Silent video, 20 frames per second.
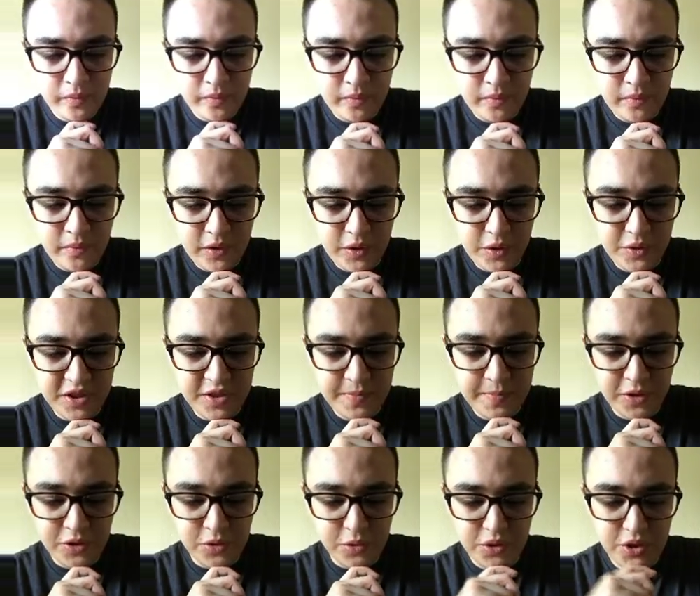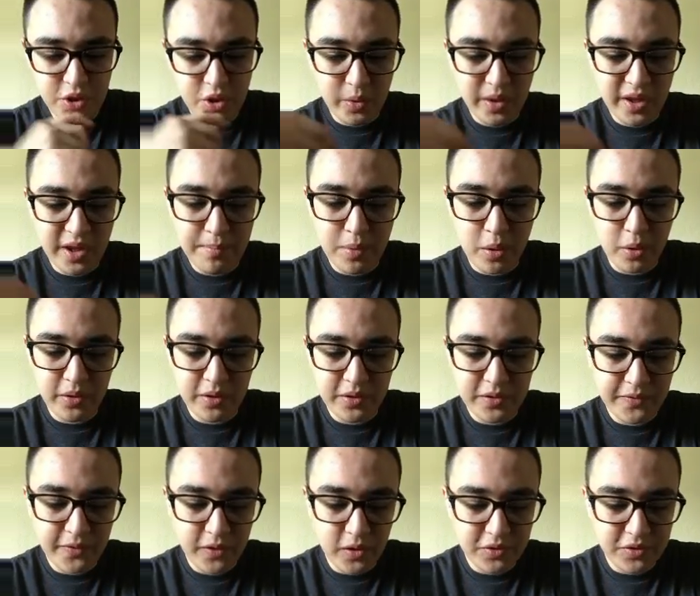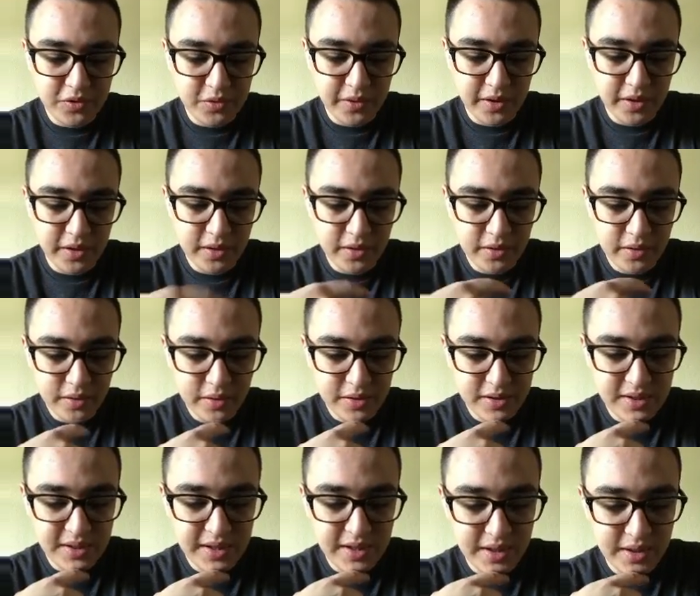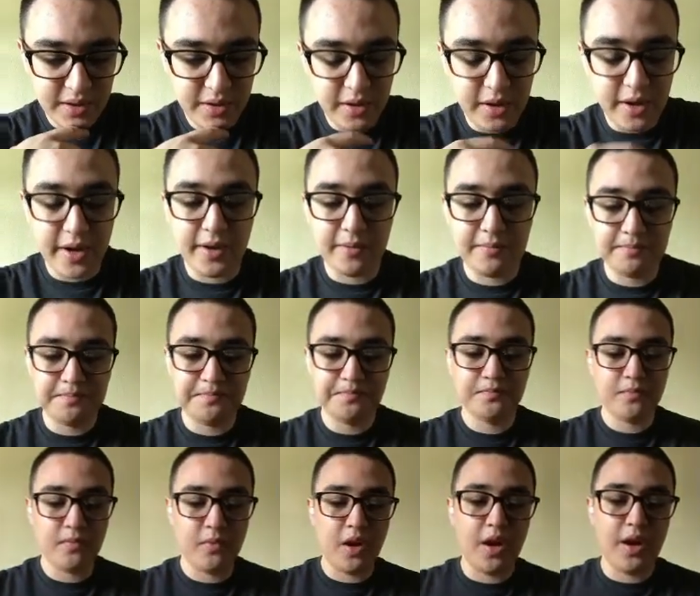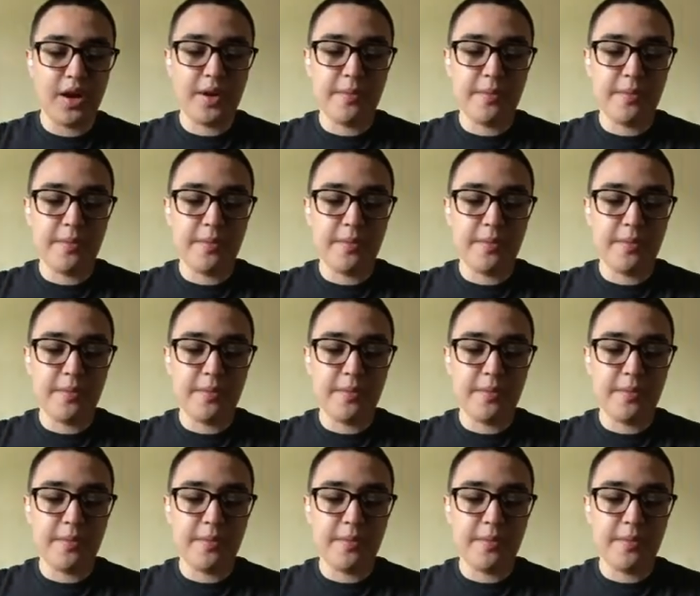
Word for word: use a special 2 while the opponent is faltering. This attack, alright. Alright,